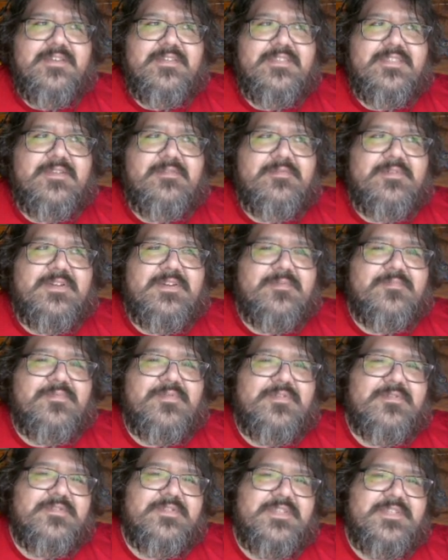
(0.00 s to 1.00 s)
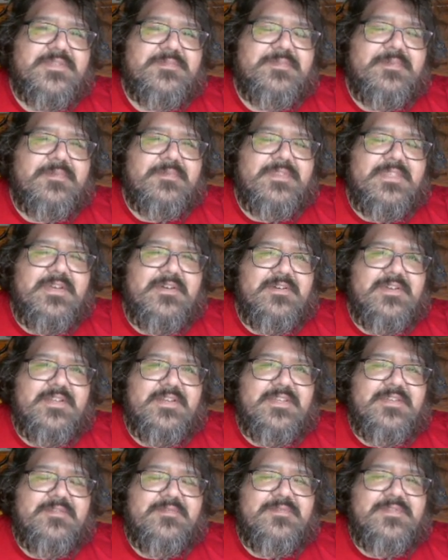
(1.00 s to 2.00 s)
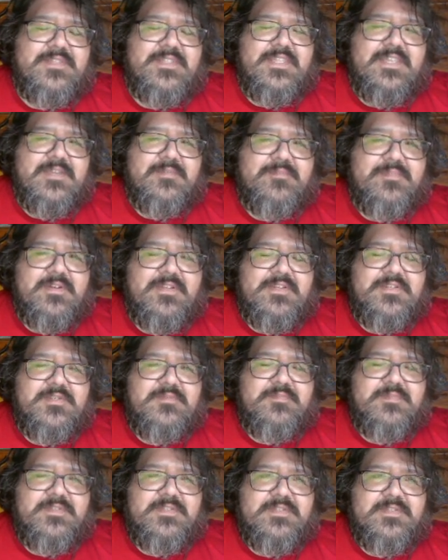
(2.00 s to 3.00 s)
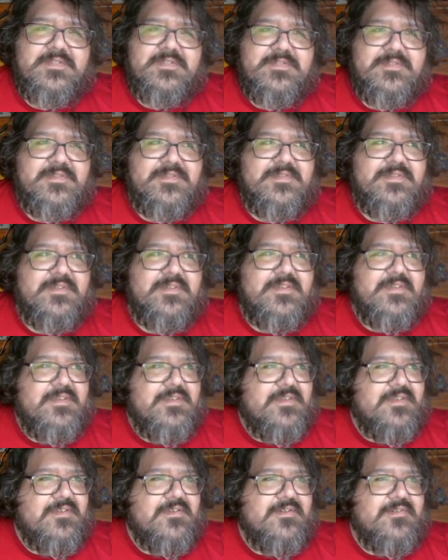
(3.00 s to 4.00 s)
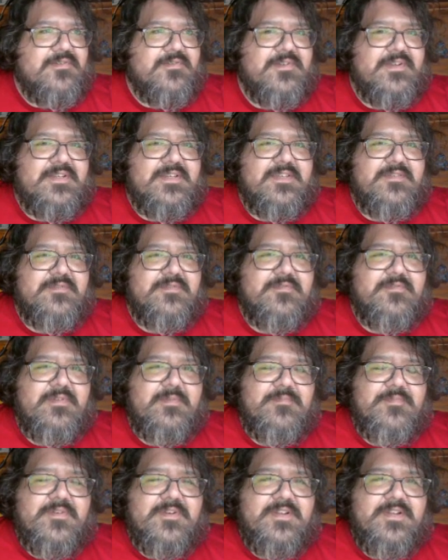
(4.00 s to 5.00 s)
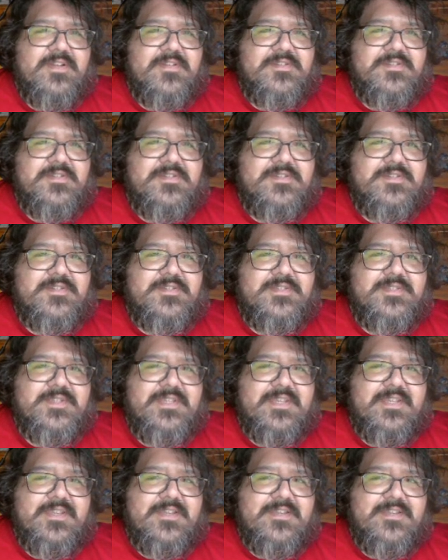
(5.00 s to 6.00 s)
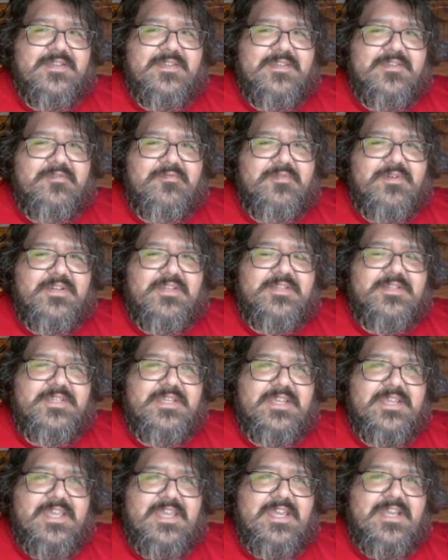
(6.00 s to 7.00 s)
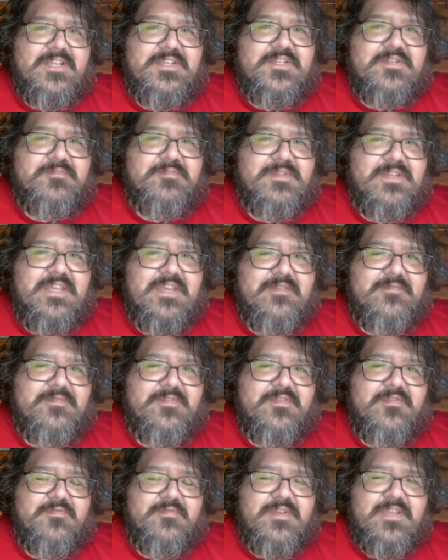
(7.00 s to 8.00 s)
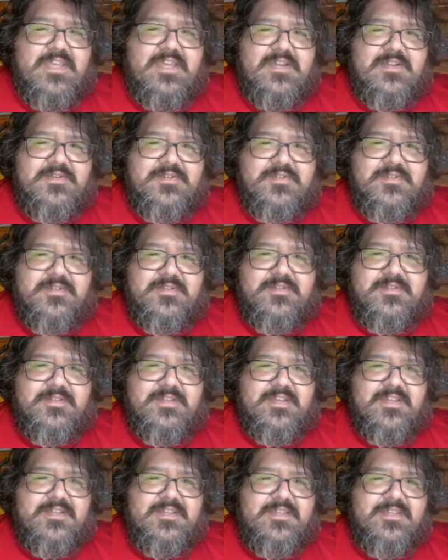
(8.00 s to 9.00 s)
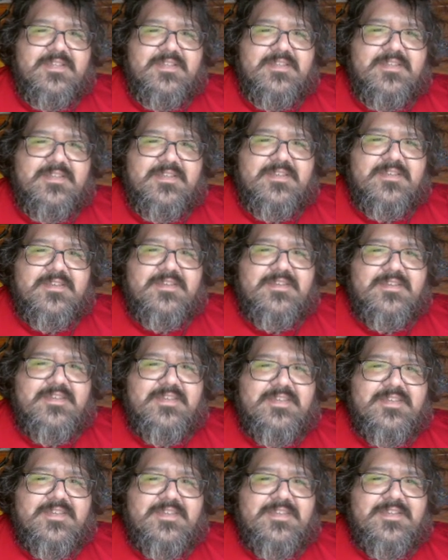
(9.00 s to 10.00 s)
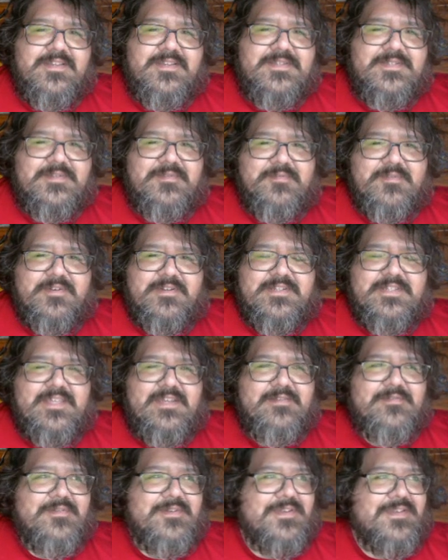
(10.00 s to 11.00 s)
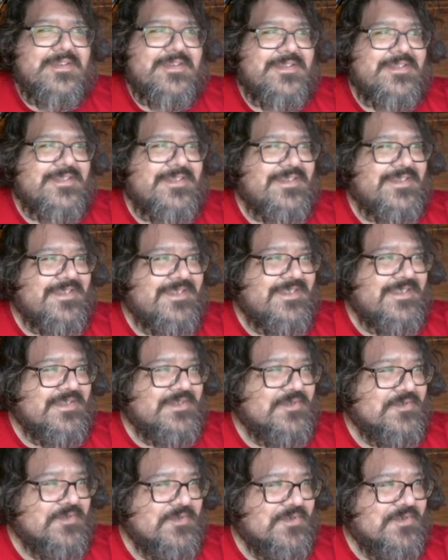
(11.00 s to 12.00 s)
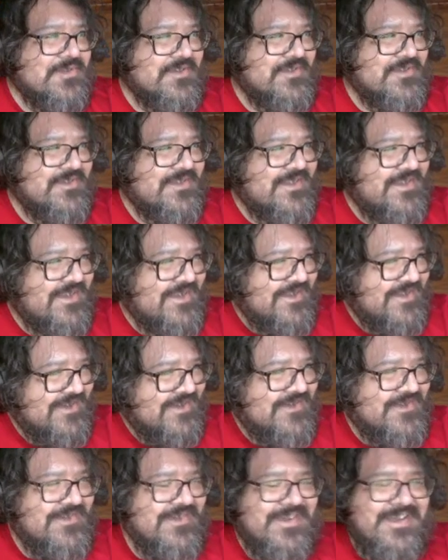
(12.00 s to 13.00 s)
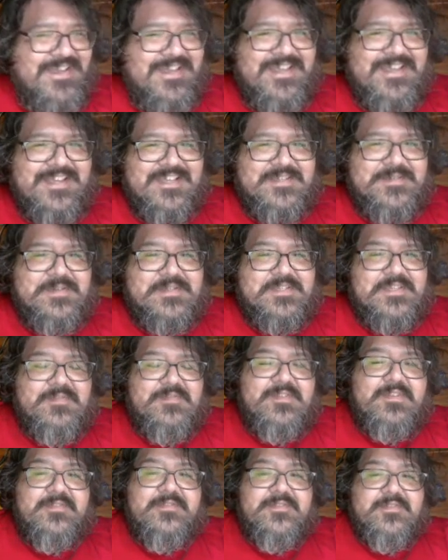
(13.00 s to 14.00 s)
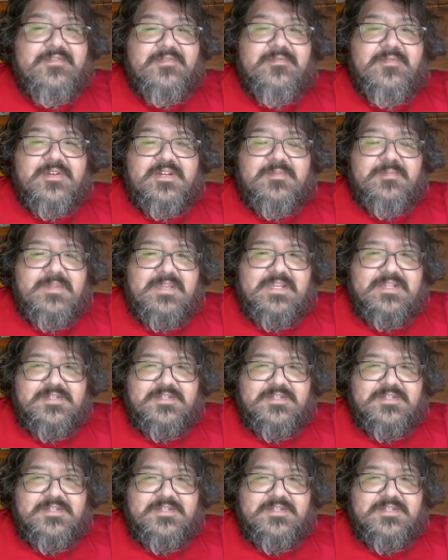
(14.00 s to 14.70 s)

they want to protest, but without any of the like punishments or any of the repercussions. It's like you want to take action but have no reaction, and it doesn't work that way in this world. Especially if you do want to make a